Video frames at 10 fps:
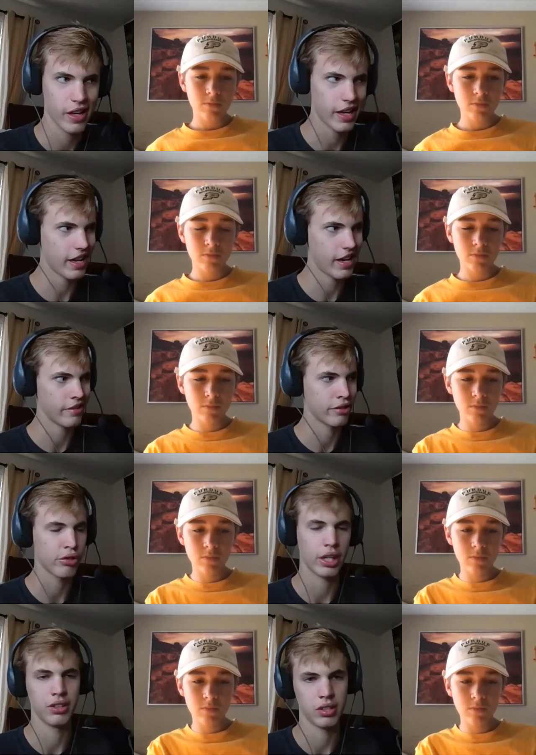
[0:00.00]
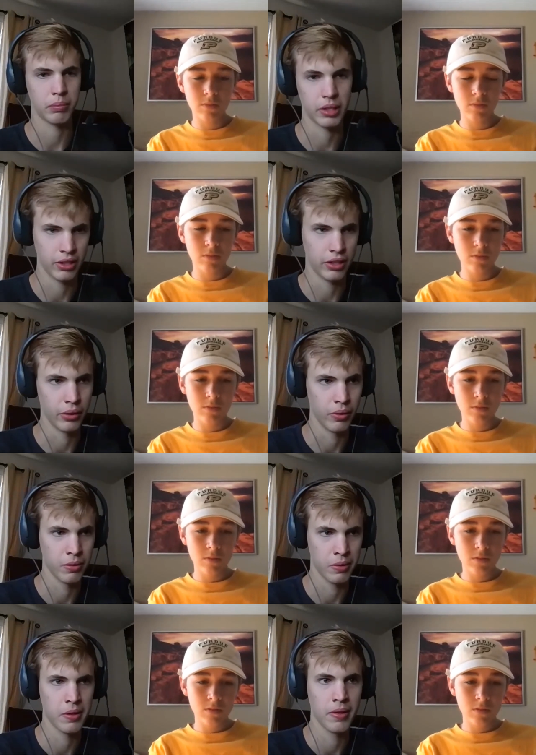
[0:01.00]
Speaker 1: and tried something new,
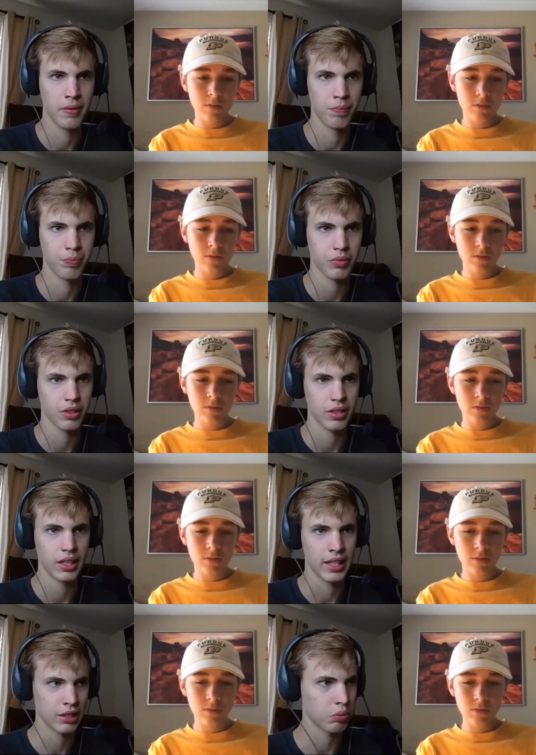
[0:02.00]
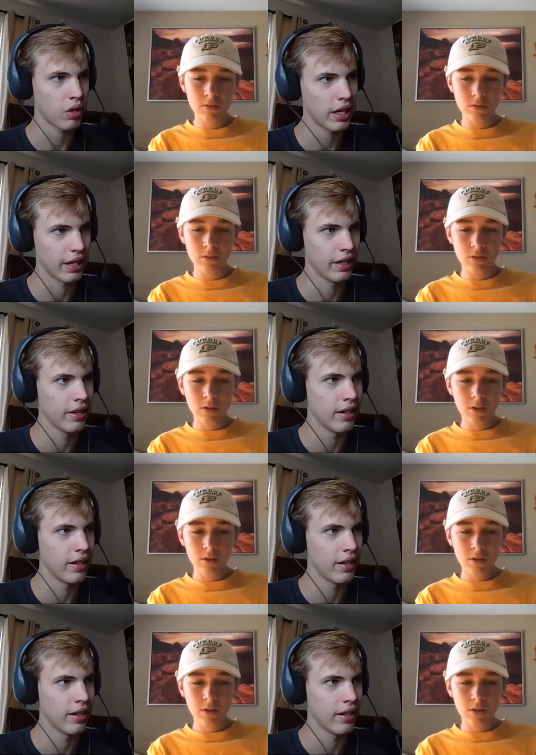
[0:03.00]
and that's why